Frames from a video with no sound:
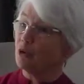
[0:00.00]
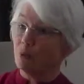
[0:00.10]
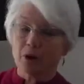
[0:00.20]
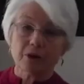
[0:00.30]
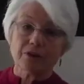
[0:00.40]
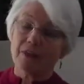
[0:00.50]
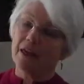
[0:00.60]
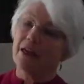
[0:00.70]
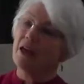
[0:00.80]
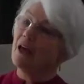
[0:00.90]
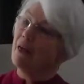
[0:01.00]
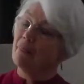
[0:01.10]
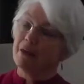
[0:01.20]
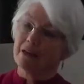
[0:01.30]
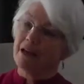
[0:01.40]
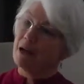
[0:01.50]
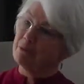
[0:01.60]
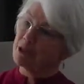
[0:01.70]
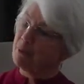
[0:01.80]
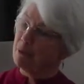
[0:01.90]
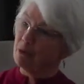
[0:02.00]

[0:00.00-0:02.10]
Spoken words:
work there. Yep. They come as people